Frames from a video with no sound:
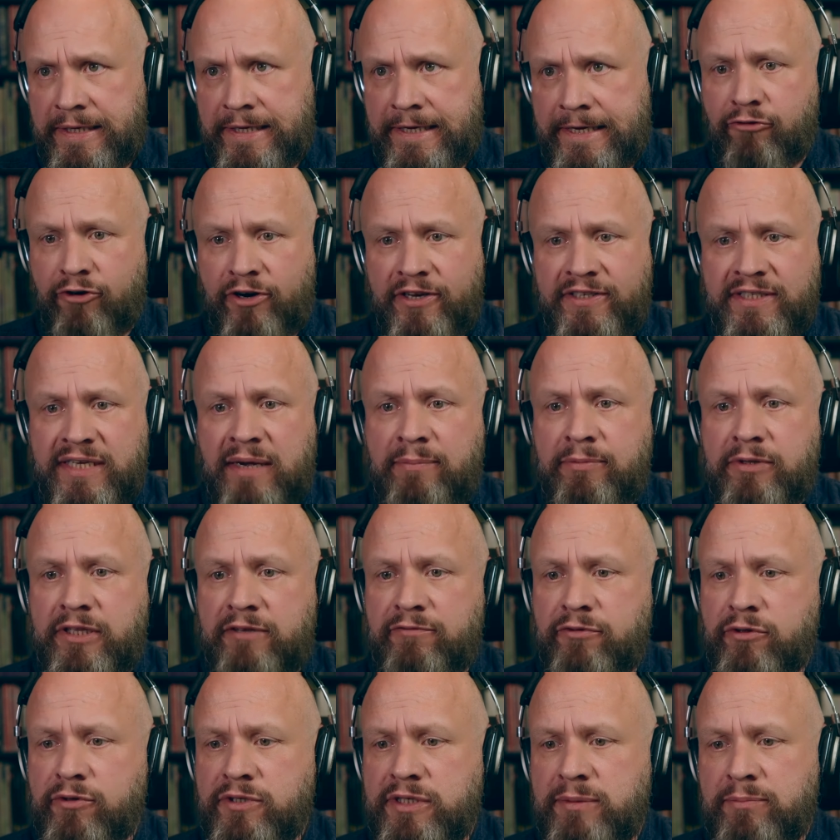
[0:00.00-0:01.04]
For example,
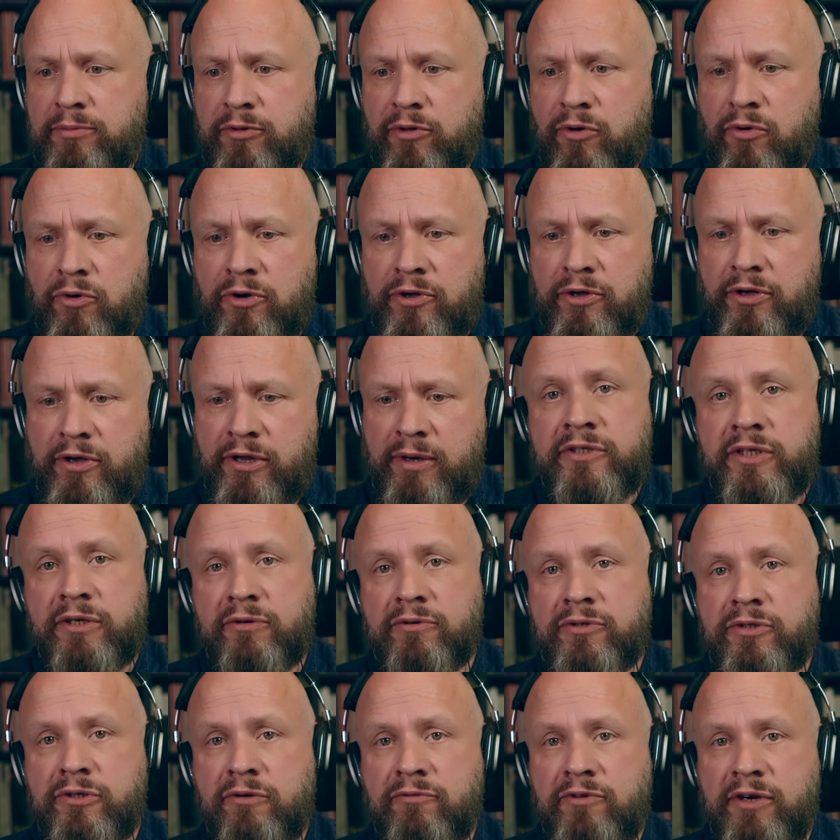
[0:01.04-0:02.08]
if you deploy a
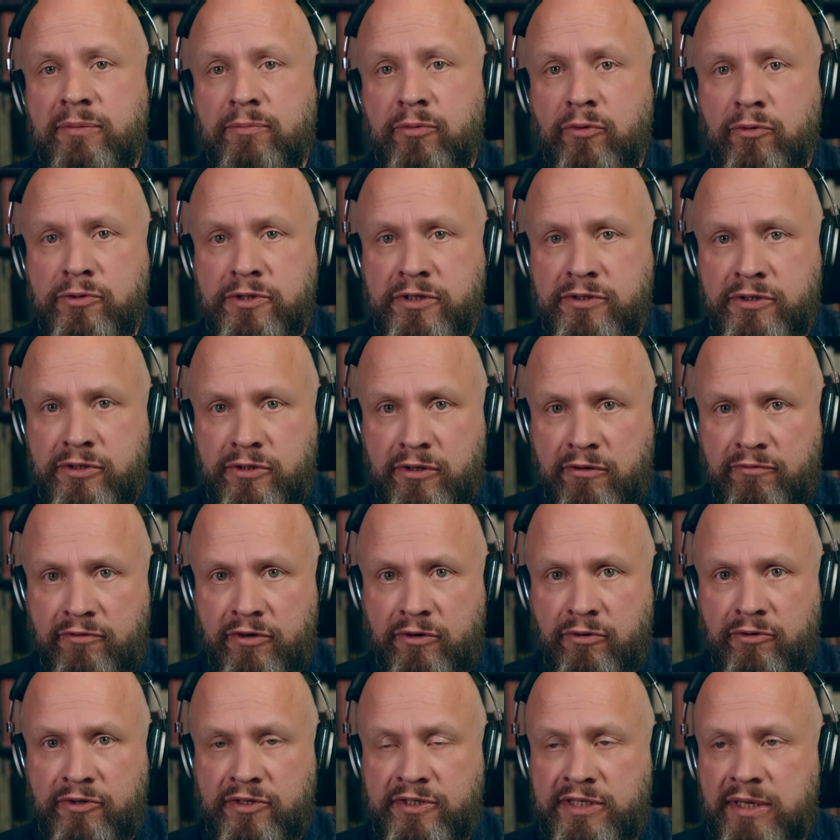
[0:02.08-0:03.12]
SQL Server reporting server
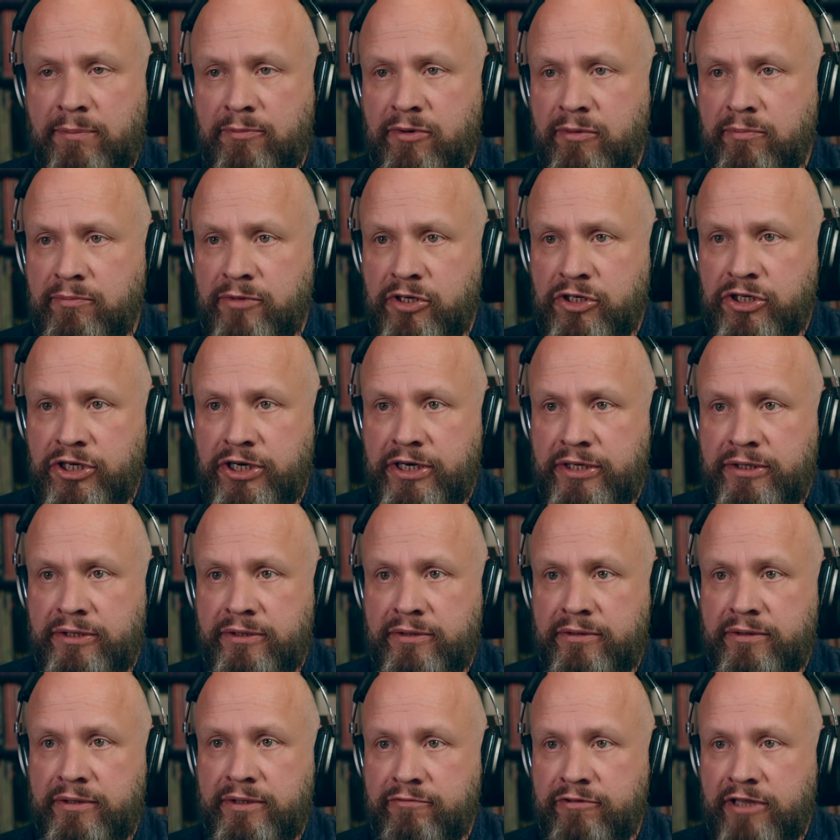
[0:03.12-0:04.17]
on a separate
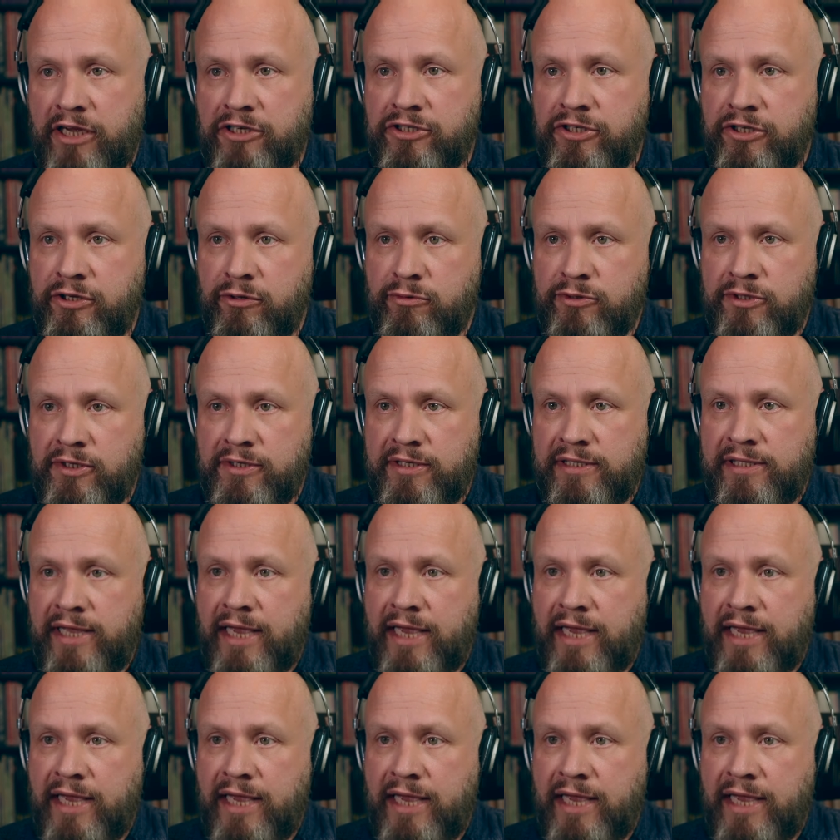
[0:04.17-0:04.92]
machine, flash news, it's